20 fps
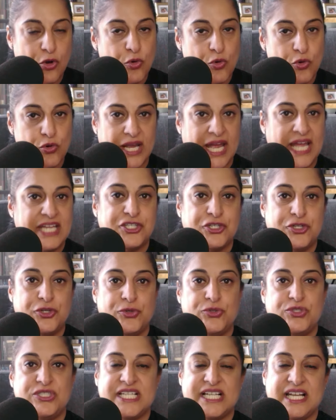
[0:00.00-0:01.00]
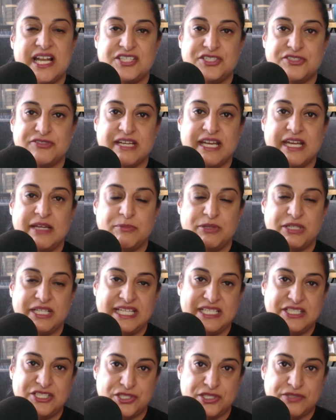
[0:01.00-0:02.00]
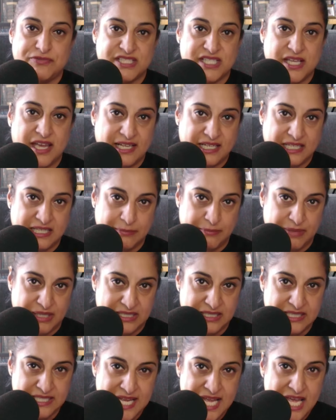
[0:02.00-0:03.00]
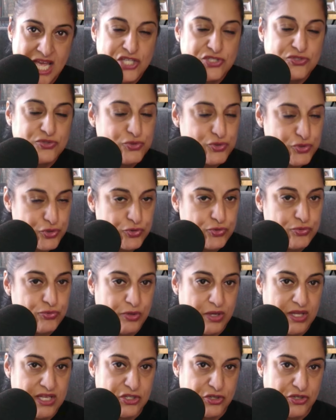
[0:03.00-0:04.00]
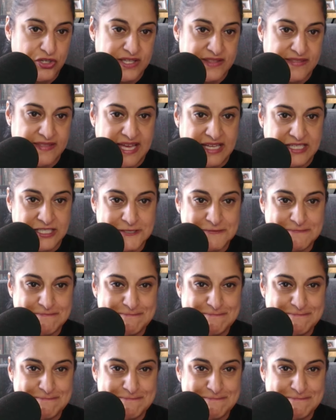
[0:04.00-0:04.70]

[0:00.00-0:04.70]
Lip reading: or can you declutter it and put it into the recycling bin? So do look at that.